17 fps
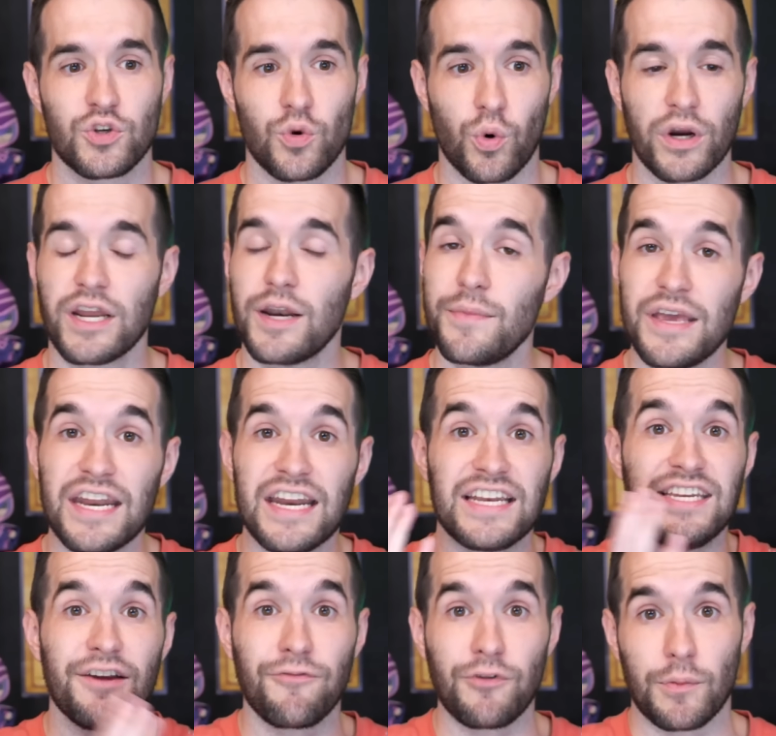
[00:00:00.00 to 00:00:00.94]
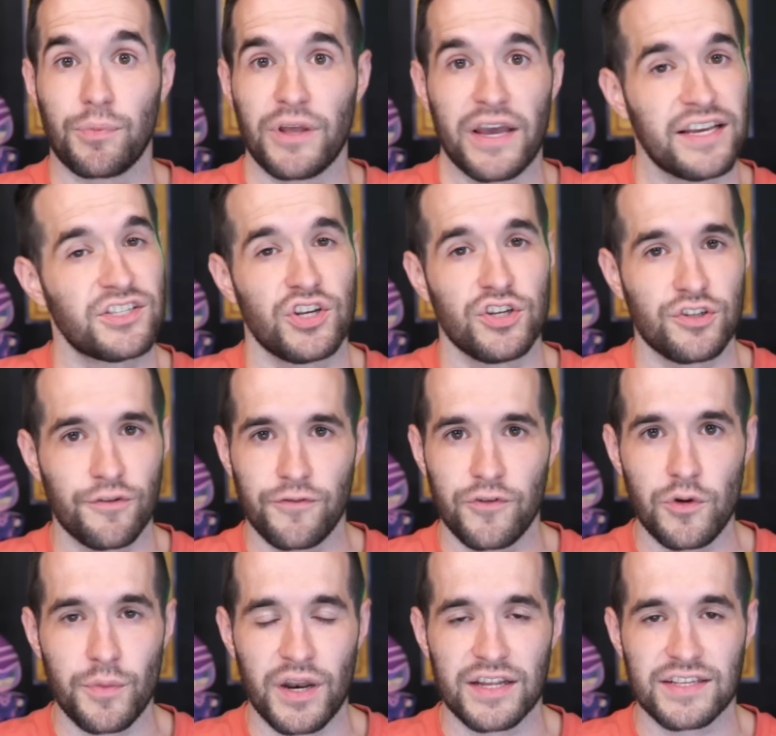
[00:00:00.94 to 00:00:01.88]
we're going to be at a different place just a
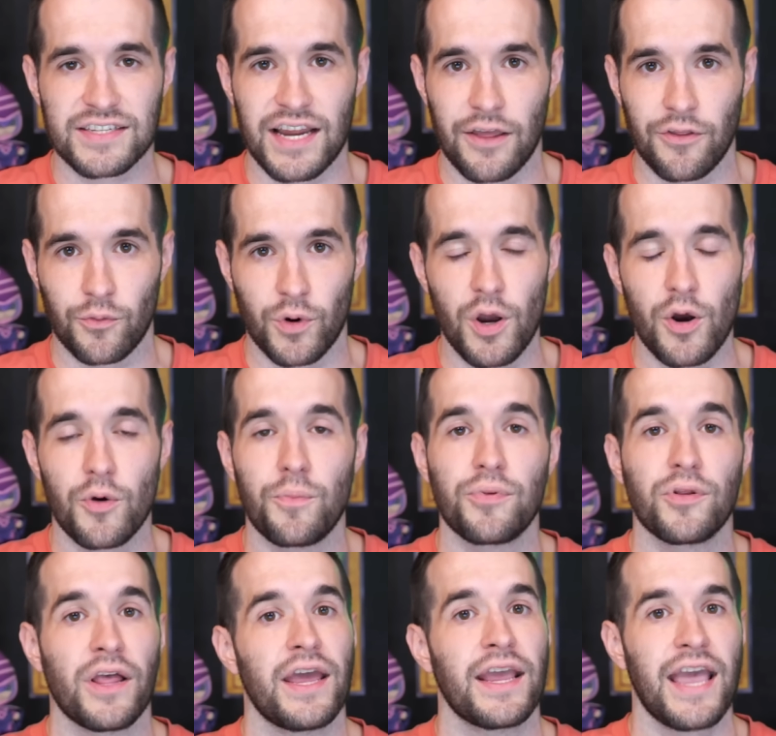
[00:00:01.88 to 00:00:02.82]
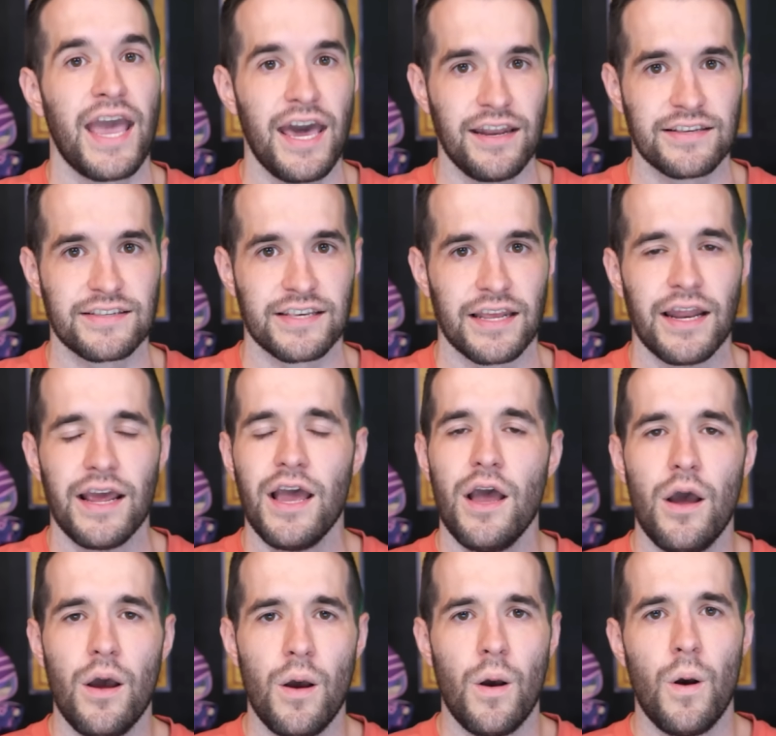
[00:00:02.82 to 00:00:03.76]
few minutes down the road playing Edison.
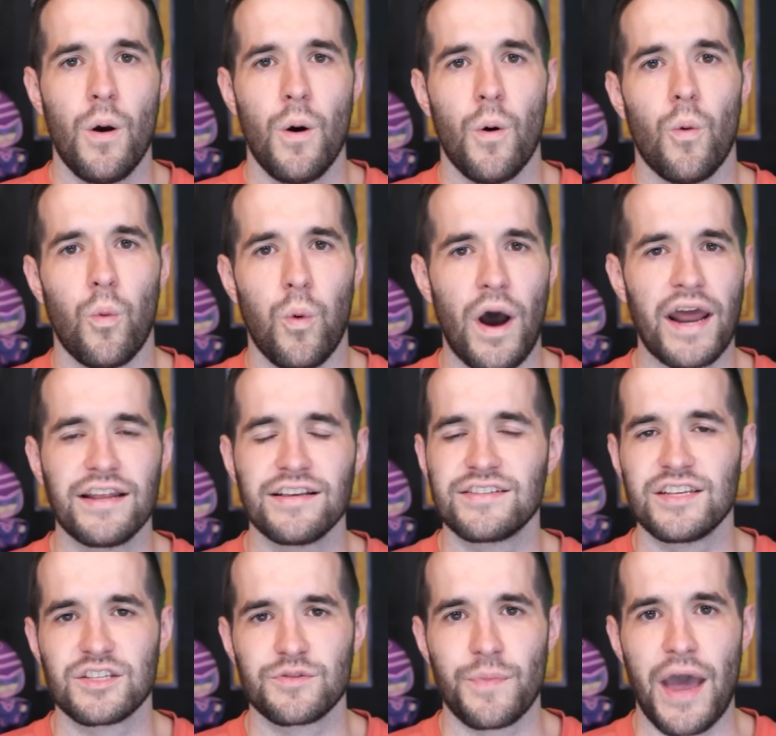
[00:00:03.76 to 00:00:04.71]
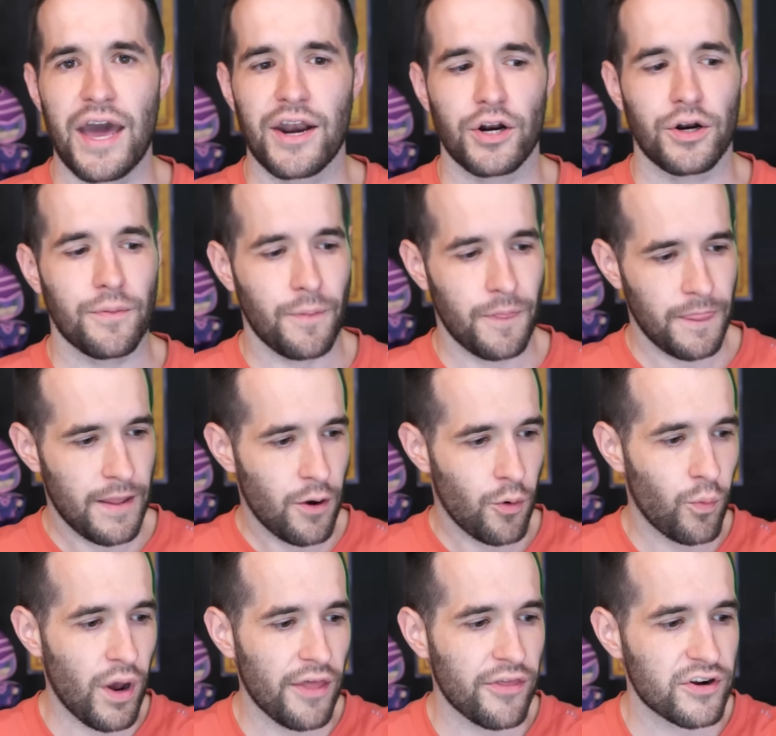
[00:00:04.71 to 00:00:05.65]
Why does this matter?
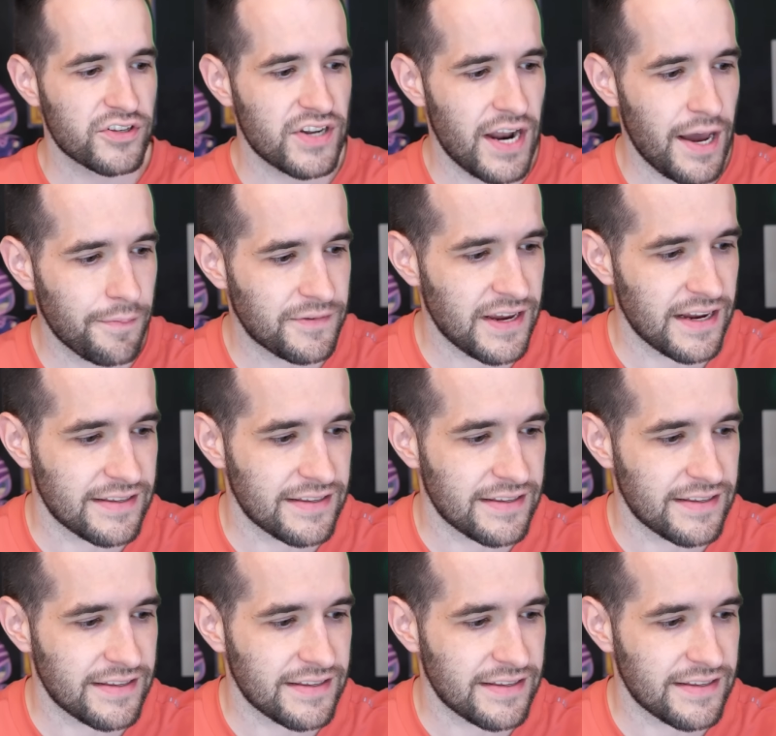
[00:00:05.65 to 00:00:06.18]
Well, there's an update